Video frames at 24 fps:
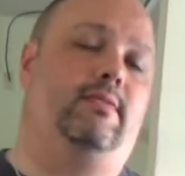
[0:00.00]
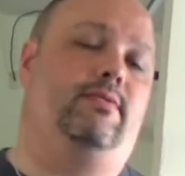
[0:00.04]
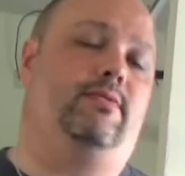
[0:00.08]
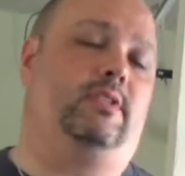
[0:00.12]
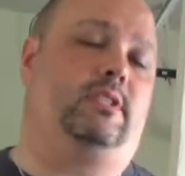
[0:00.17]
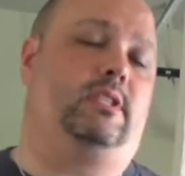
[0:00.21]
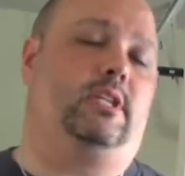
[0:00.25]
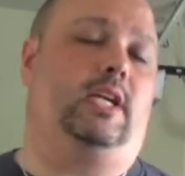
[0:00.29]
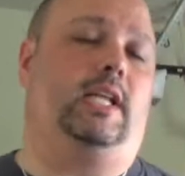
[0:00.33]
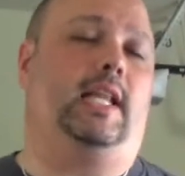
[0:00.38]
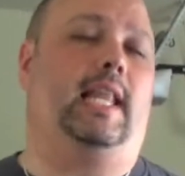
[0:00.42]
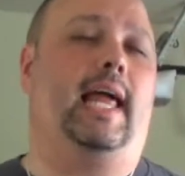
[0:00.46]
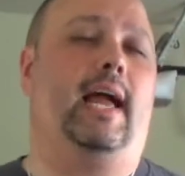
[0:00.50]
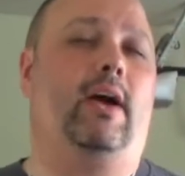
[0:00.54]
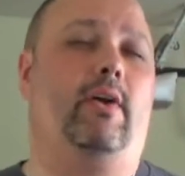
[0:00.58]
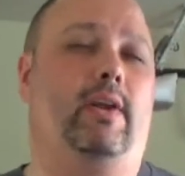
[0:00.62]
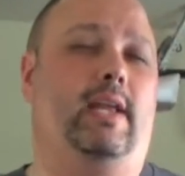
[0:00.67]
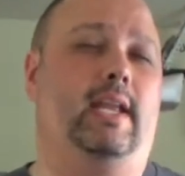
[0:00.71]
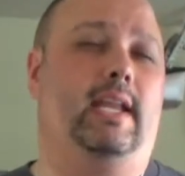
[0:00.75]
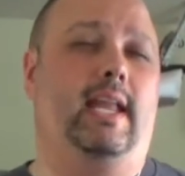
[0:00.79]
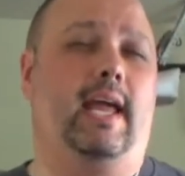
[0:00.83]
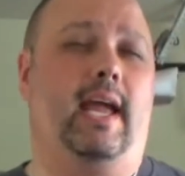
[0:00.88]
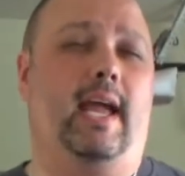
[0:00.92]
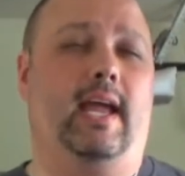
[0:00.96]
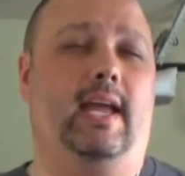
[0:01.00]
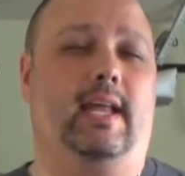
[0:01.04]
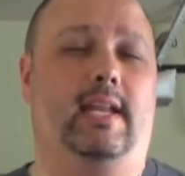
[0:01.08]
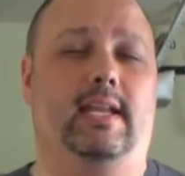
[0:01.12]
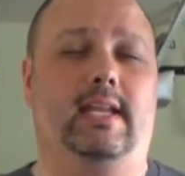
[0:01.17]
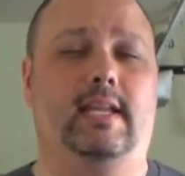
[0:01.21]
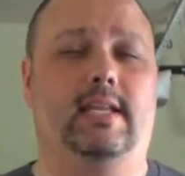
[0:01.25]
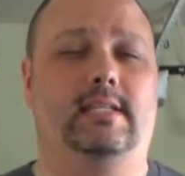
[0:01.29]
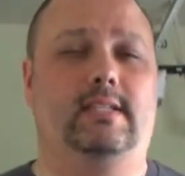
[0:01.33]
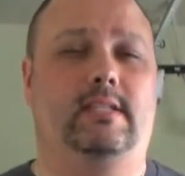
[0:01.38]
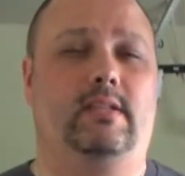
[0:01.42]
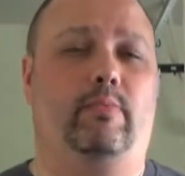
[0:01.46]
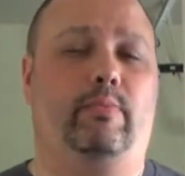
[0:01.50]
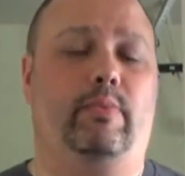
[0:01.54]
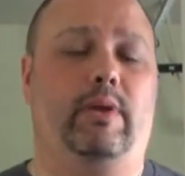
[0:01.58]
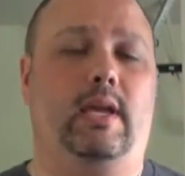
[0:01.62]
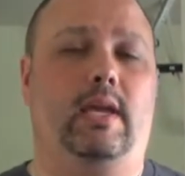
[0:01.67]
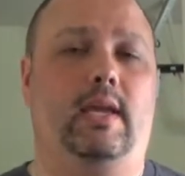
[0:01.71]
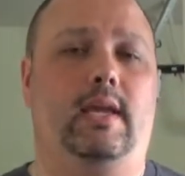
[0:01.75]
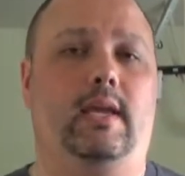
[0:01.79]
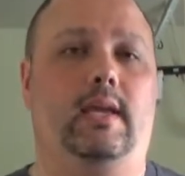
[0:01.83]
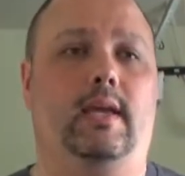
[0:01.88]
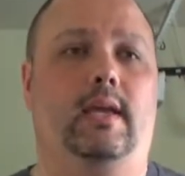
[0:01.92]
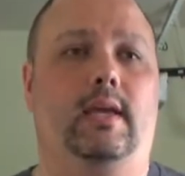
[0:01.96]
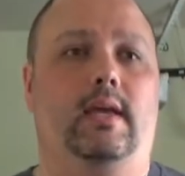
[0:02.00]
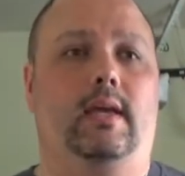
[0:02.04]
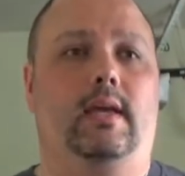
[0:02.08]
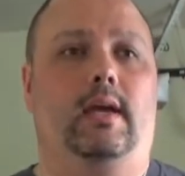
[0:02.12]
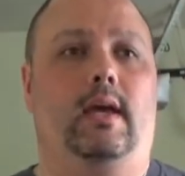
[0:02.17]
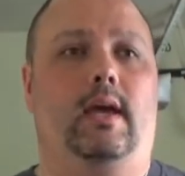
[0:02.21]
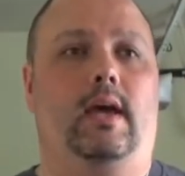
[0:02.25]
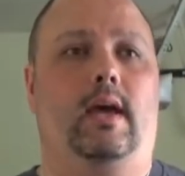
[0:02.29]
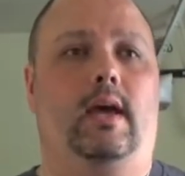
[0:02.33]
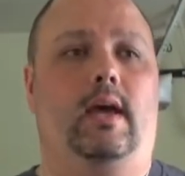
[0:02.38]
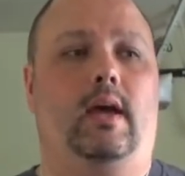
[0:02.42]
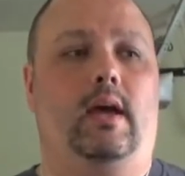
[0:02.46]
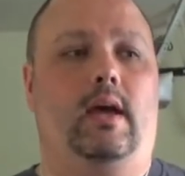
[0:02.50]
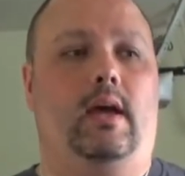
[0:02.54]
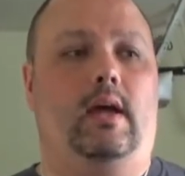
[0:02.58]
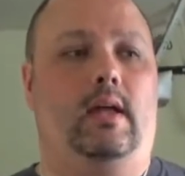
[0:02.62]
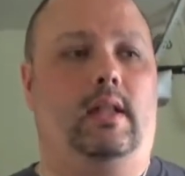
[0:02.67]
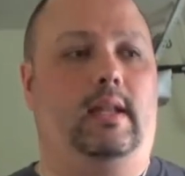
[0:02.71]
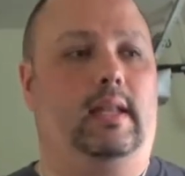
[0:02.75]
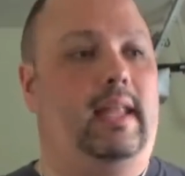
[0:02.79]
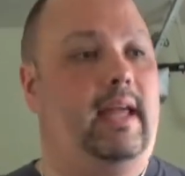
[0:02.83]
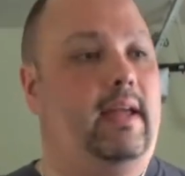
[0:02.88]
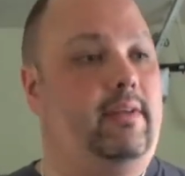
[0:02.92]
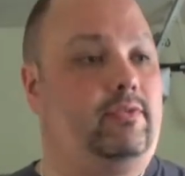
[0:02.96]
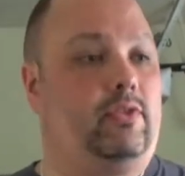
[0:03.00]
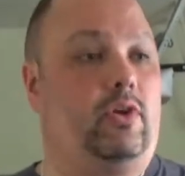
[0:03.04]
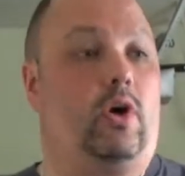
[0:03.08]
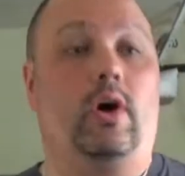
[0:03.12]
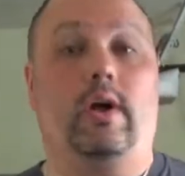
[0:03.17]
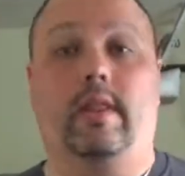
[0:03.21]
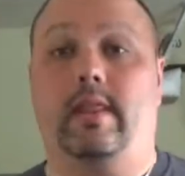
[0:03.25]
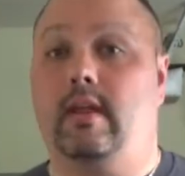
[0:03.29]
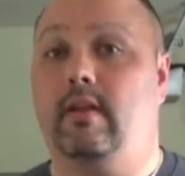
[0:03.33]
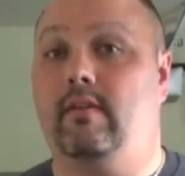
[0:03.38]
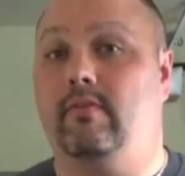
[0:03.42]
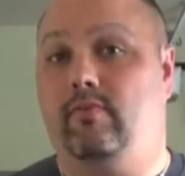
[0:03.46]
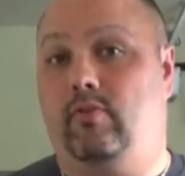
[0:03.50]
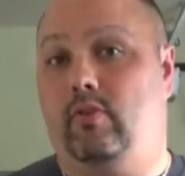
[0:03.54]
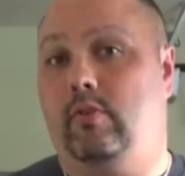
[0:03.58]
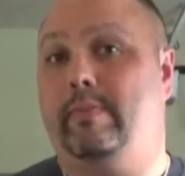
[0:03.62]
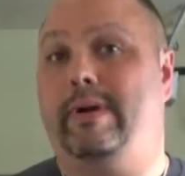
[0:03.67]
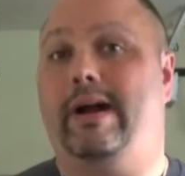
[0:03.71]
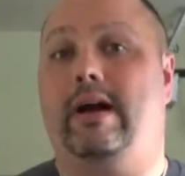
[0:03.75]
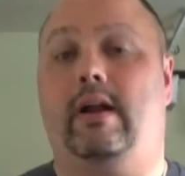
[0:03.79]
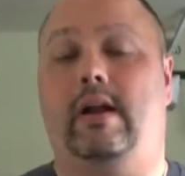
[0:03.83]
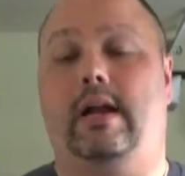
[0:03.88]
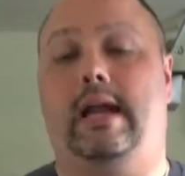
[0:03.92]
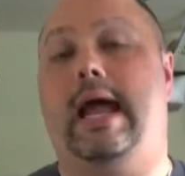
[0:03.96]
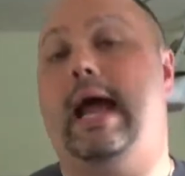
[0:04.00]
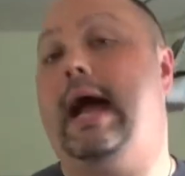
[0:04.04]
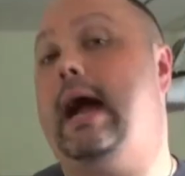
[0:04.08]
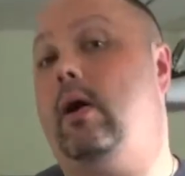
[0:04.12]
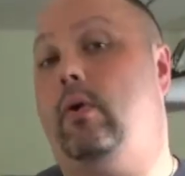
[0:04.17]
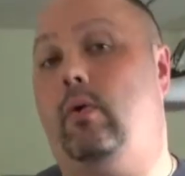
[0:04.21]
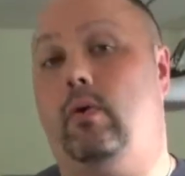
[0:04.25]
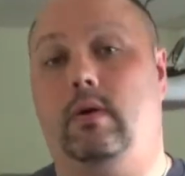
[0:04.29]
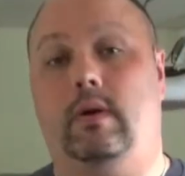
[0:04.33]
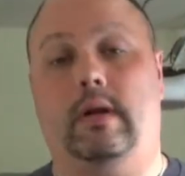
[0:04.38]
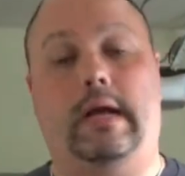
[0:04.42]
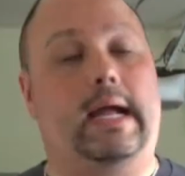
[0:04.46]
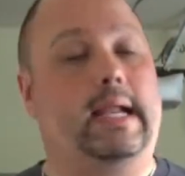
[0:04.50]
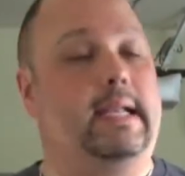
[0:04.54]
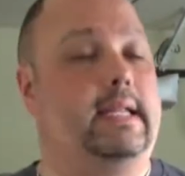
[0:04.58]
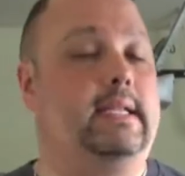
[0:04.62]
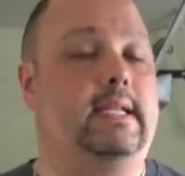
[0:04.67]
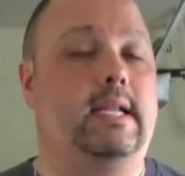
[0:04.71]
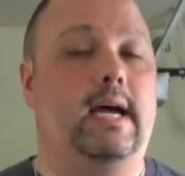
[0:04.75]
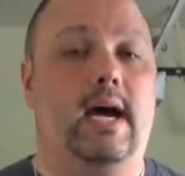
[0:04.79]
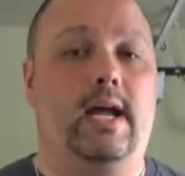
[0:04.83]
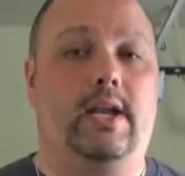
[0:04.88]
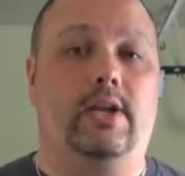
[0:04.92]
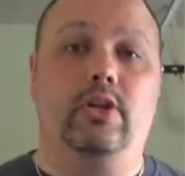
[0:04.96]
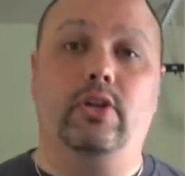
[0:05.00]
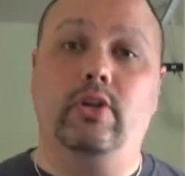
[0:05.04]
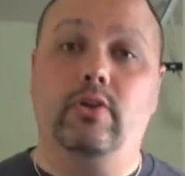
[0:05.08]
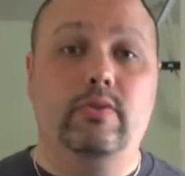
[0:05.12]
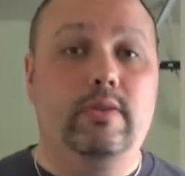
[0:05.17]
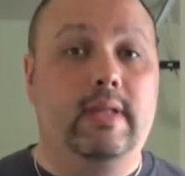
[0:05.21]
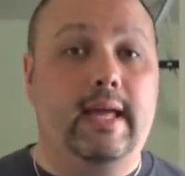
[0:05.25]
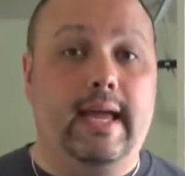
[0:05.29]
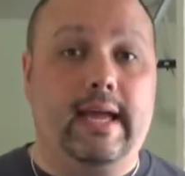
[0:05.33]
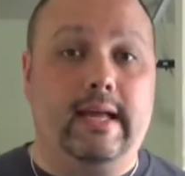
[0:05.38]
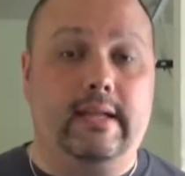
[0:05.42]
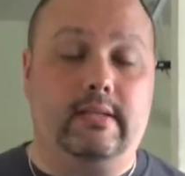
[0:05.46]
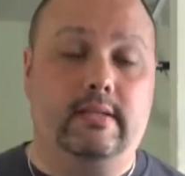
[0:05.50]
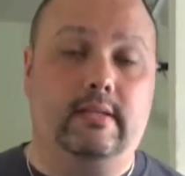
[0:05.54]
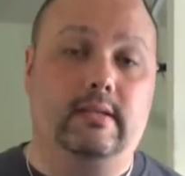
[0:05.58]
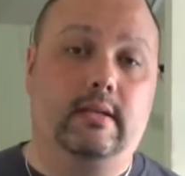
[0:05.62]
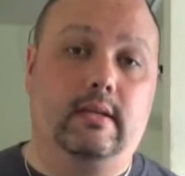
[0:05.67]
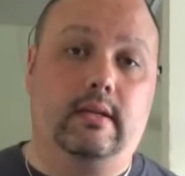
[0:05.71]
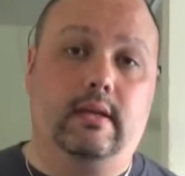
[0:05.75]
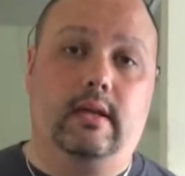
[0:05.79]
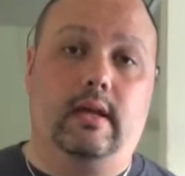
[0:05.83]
If it's a cloudy day, it needs to be left on there for about an hour. I did not do that,